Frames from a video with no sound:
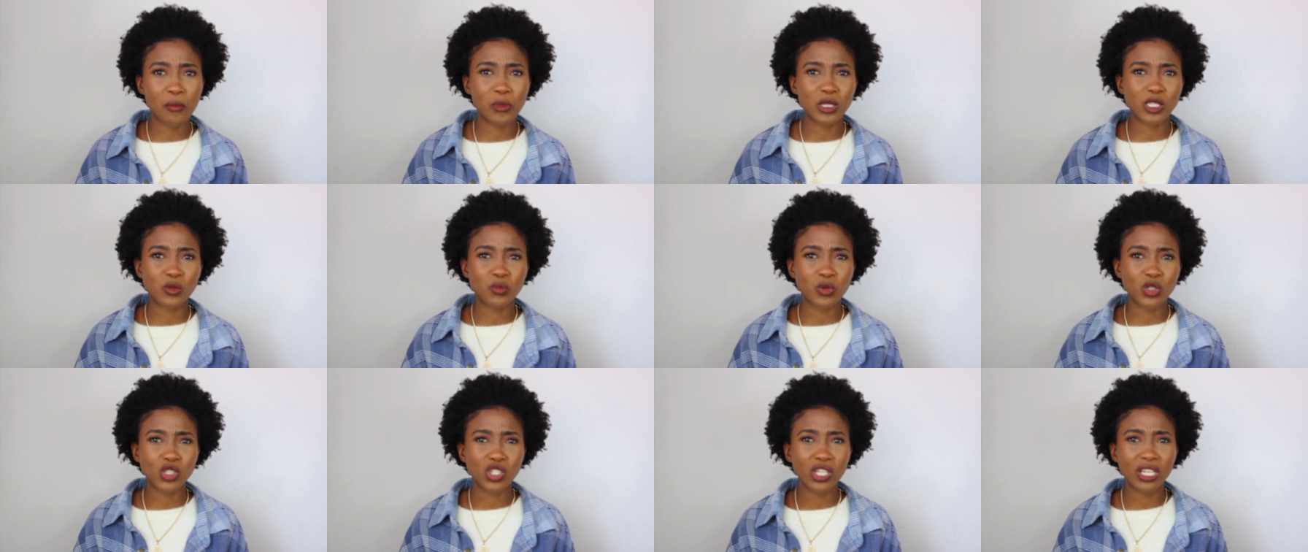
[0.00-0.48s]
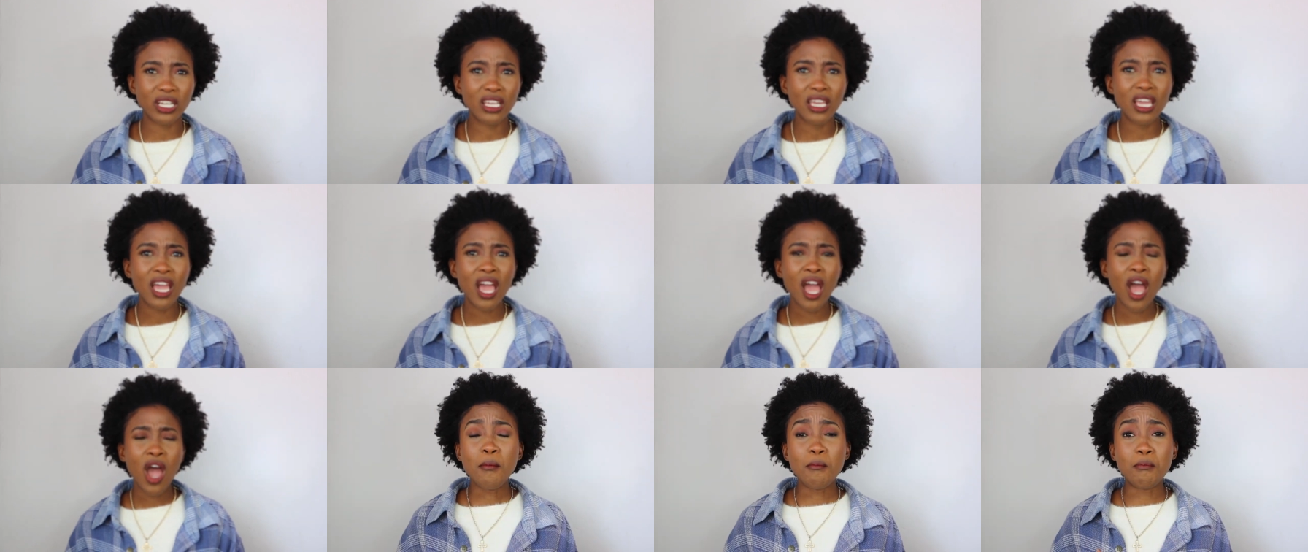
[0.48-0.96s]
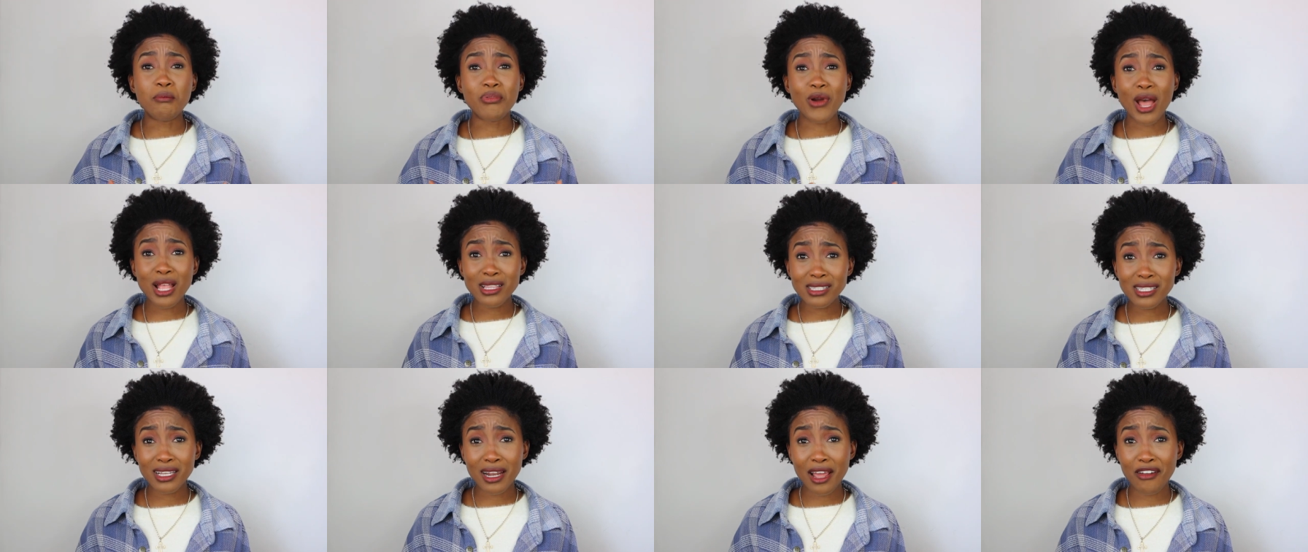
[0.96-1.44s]
especially
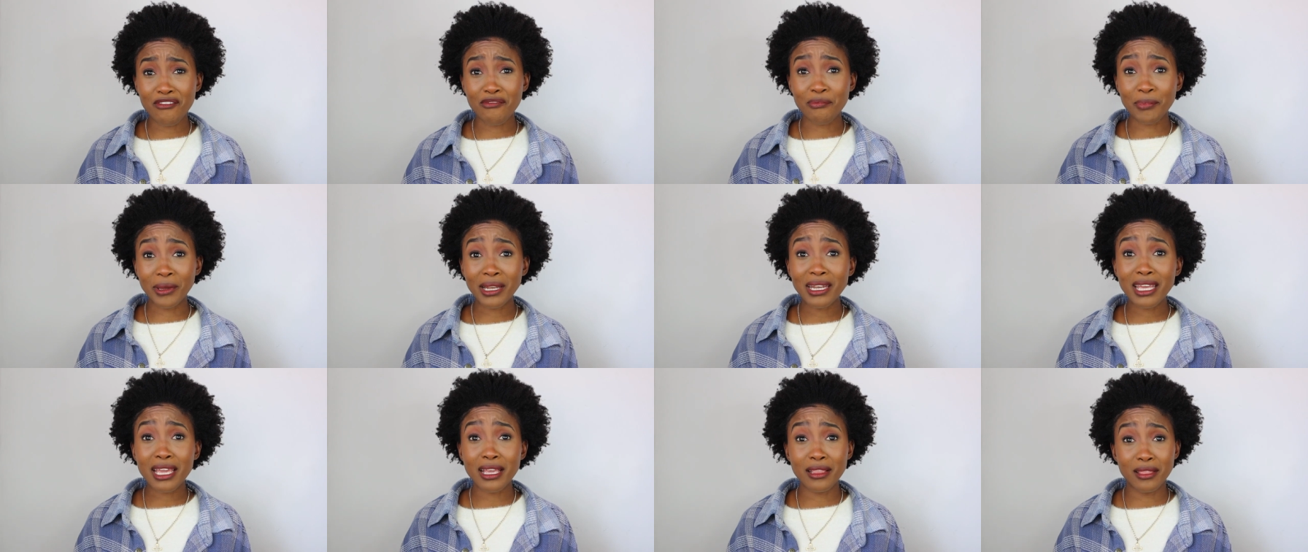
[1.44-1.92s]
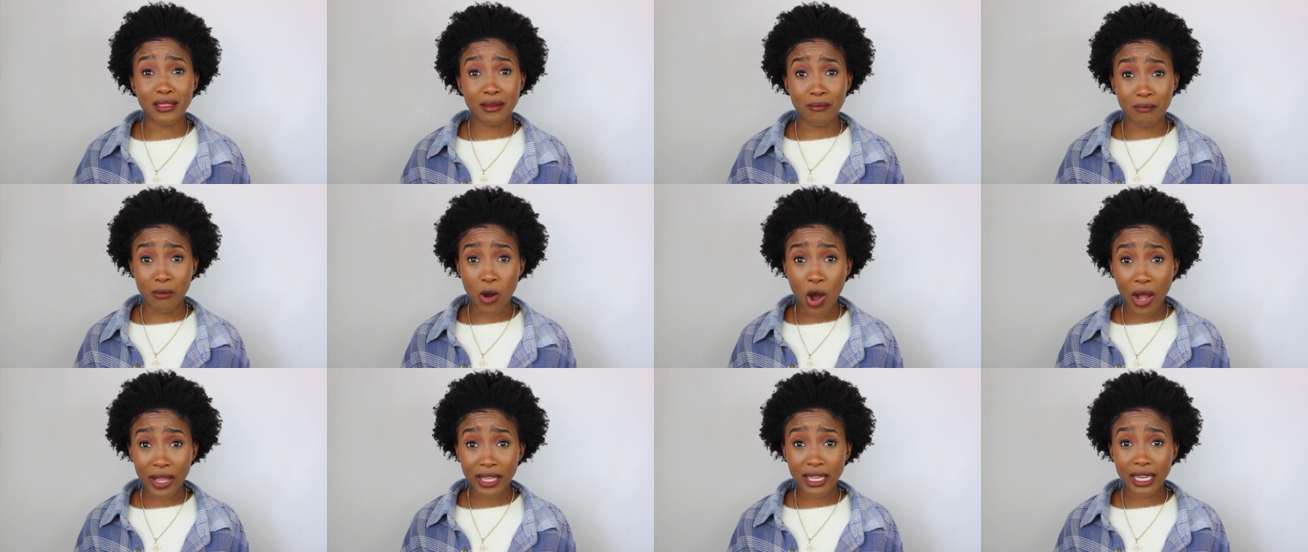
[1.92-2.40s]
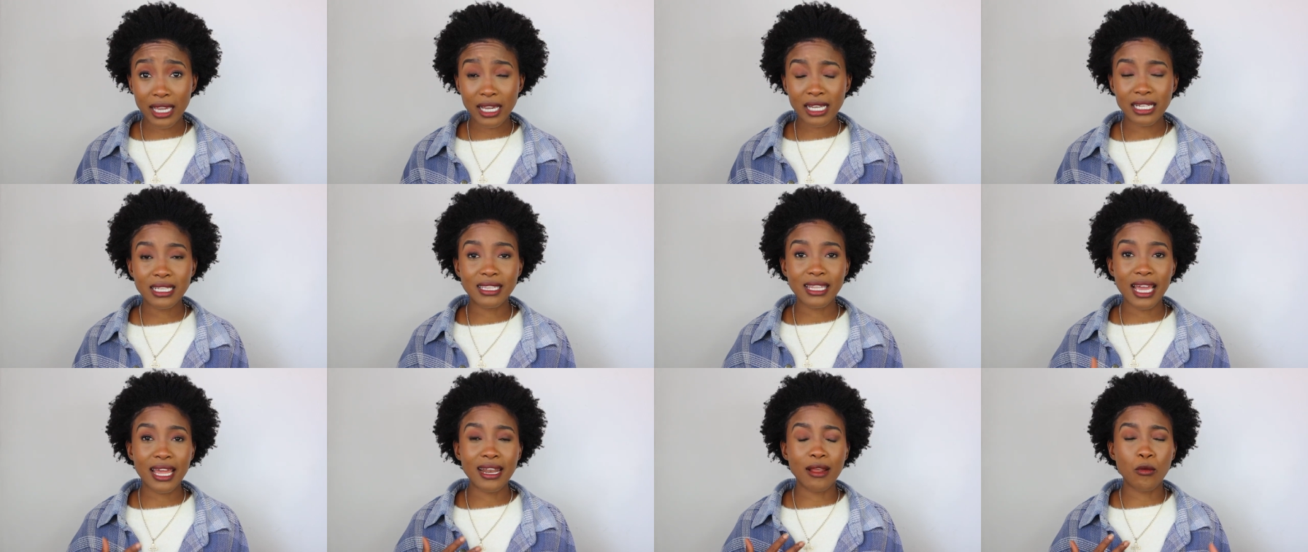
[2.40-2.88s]
brands that have been in the
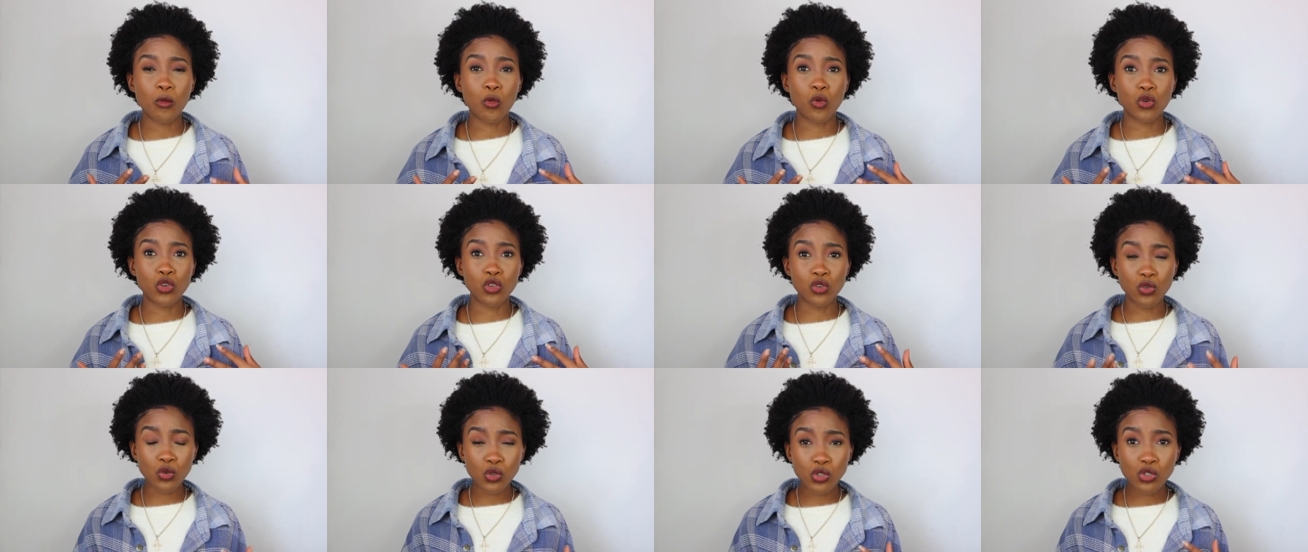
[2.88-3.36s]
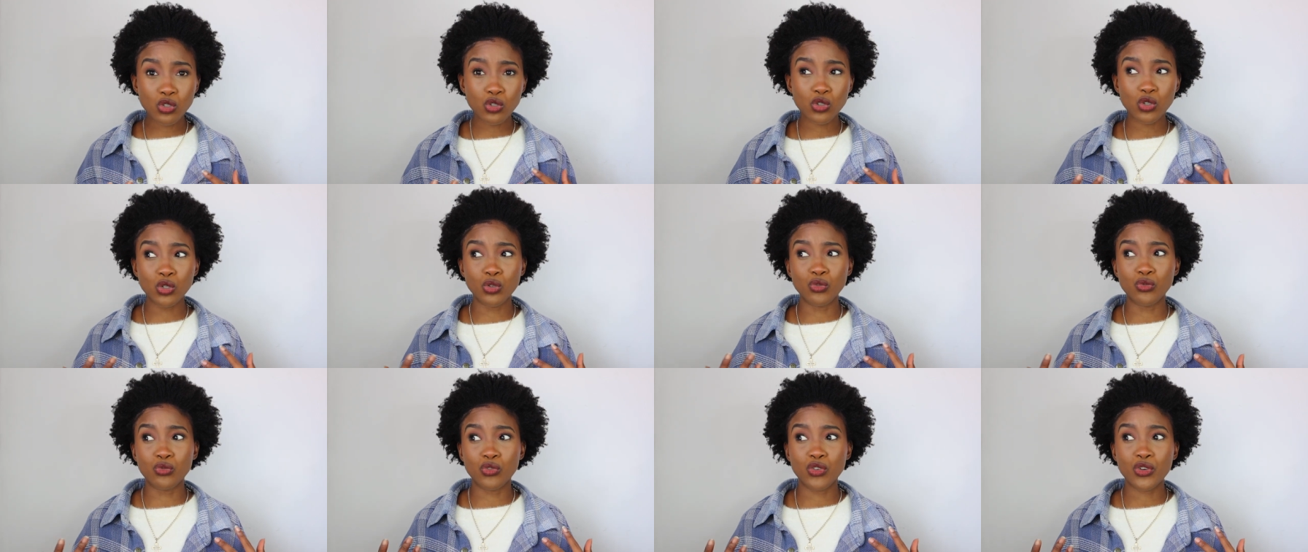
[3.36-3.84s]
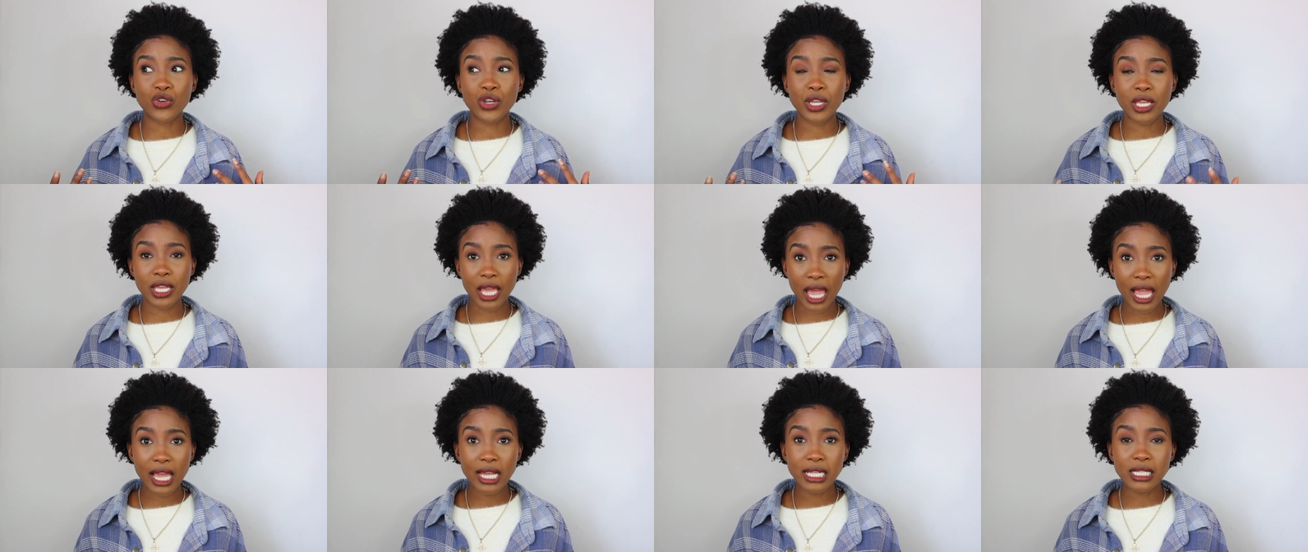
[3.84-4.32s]
market that we used to
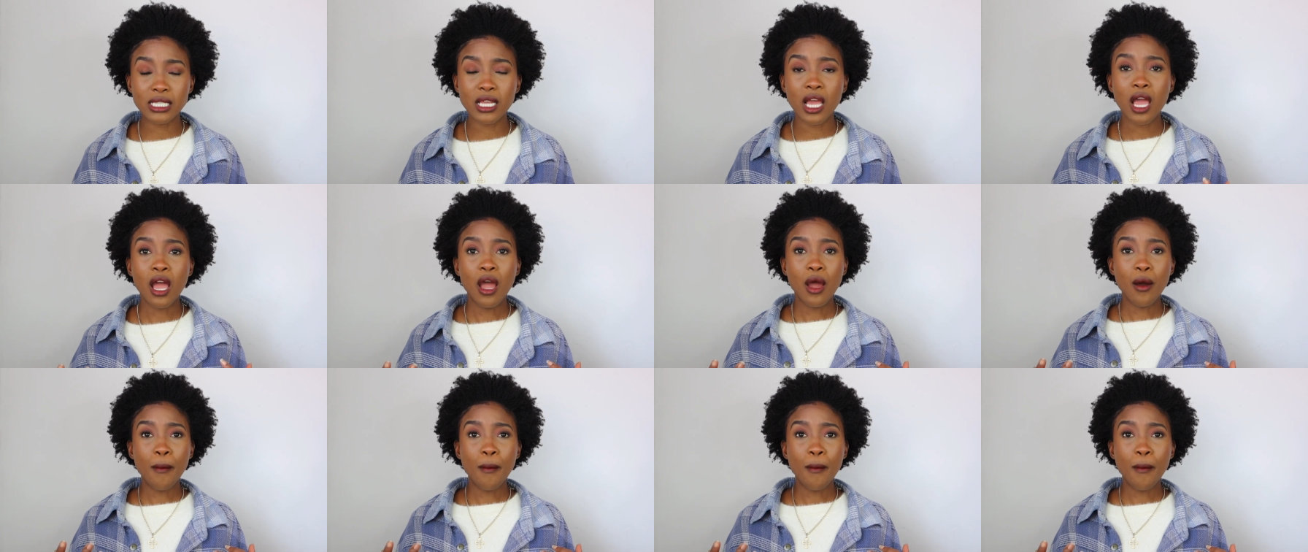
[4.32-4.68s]
create